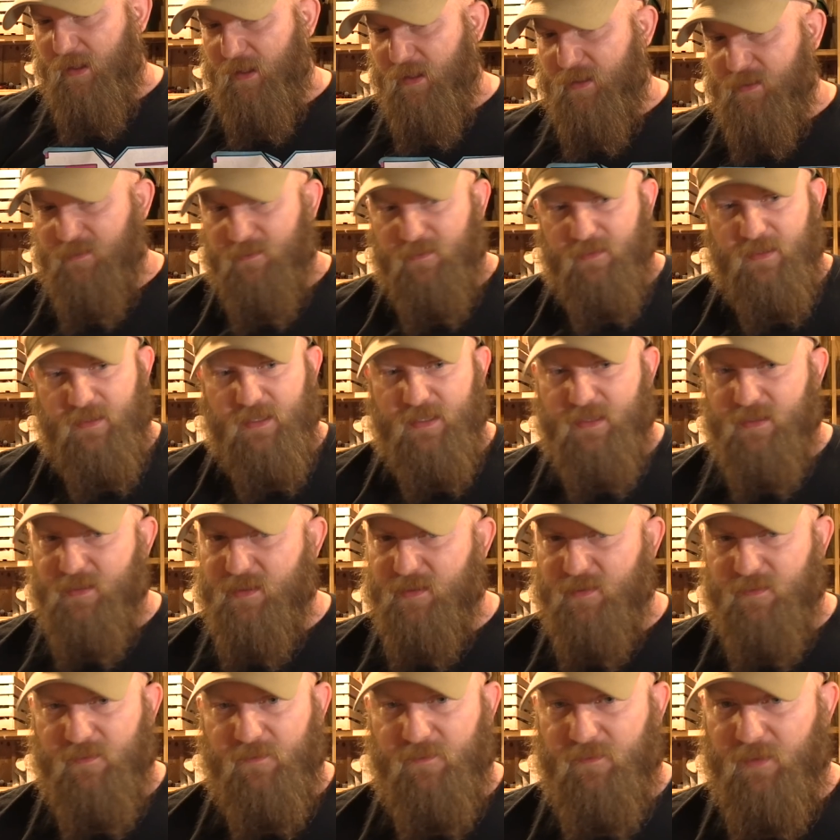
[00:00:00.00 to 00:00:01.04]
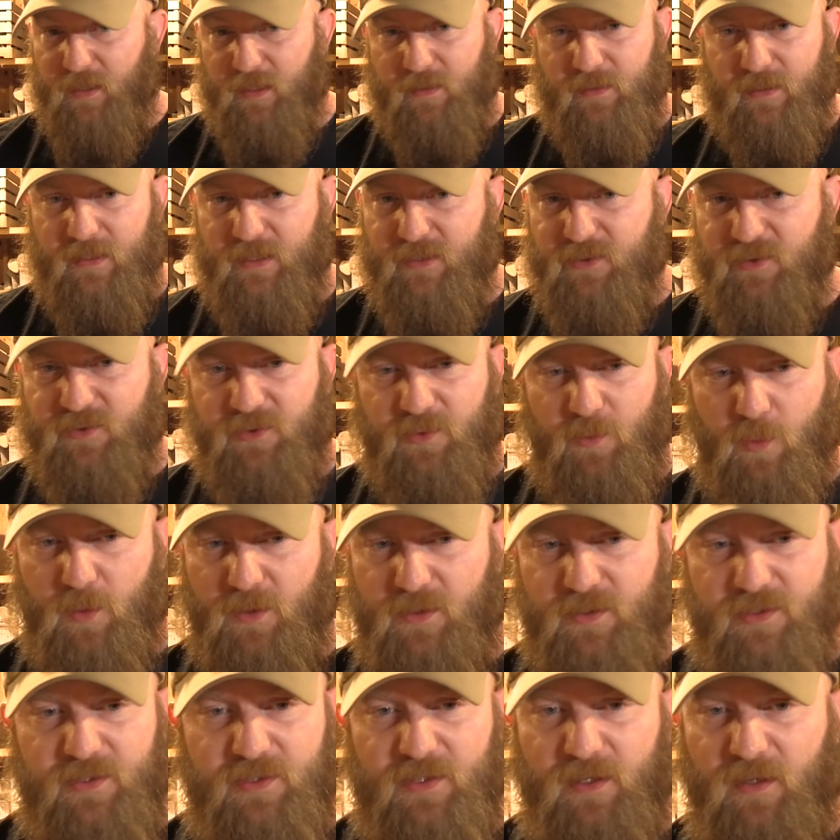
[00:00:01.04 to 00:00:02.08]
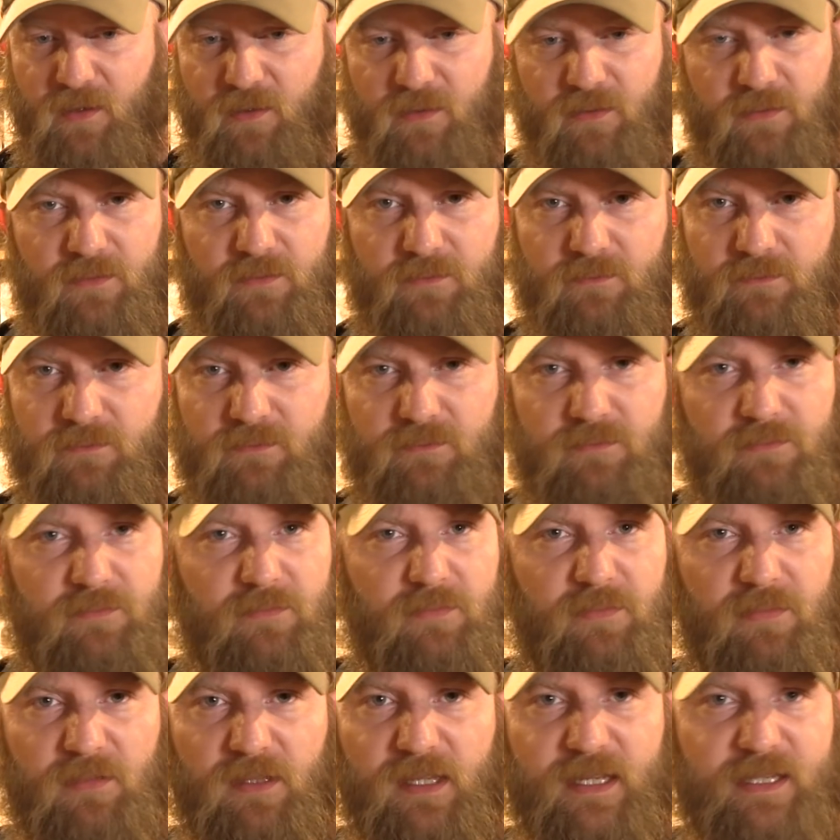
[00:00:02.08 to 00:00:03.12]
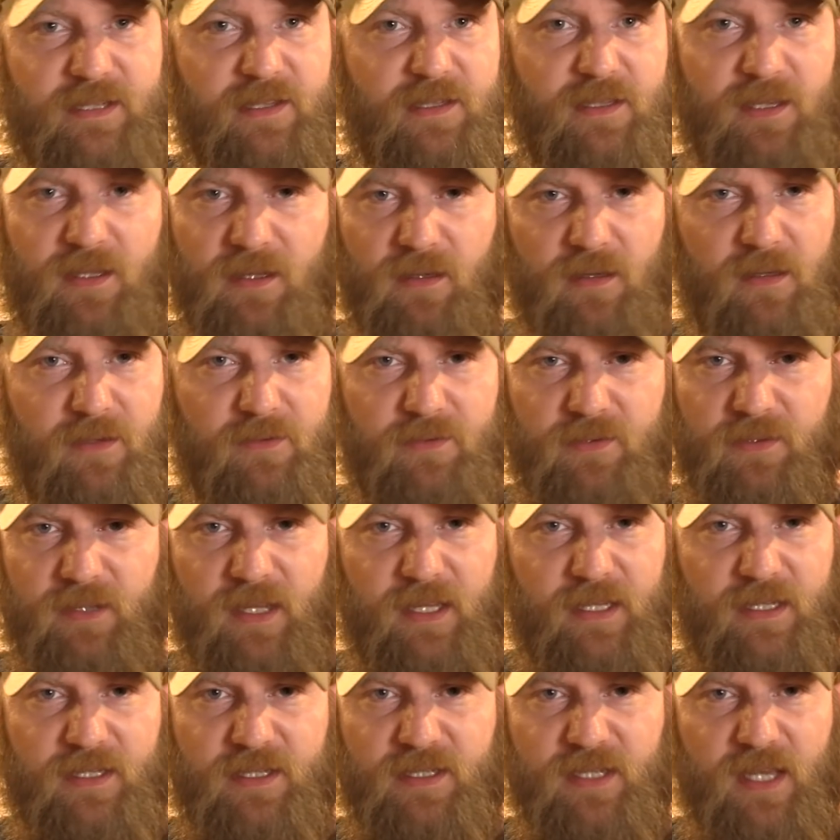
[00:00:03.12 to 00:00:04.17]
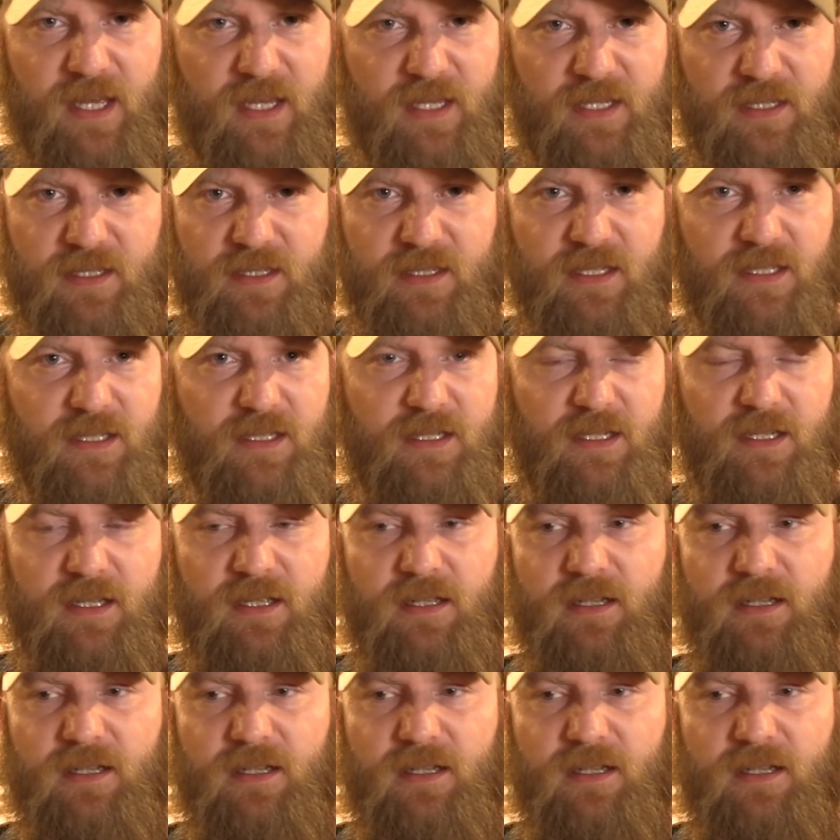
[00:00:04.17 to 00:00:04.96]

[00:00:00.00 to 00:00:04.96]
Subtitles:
in this very short song, less than 180 seconds,